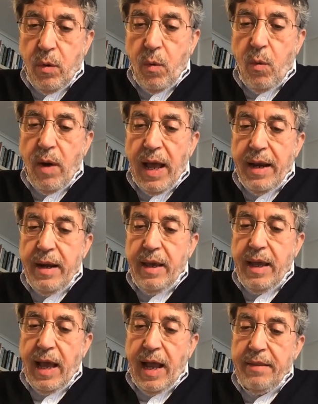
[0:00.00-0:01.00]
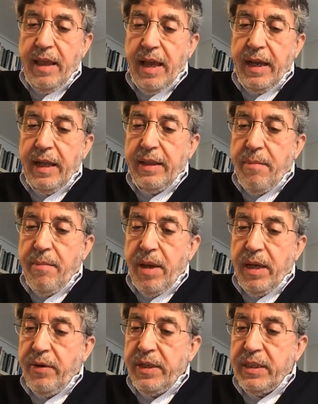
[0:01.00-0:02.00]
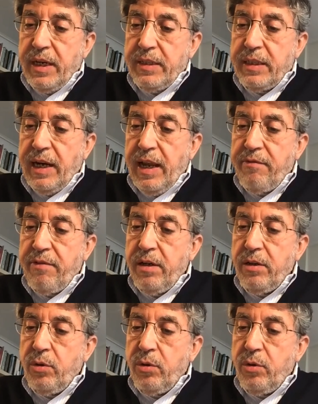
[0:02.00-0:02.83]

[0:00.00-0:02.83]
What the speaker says: One, at the academic research level,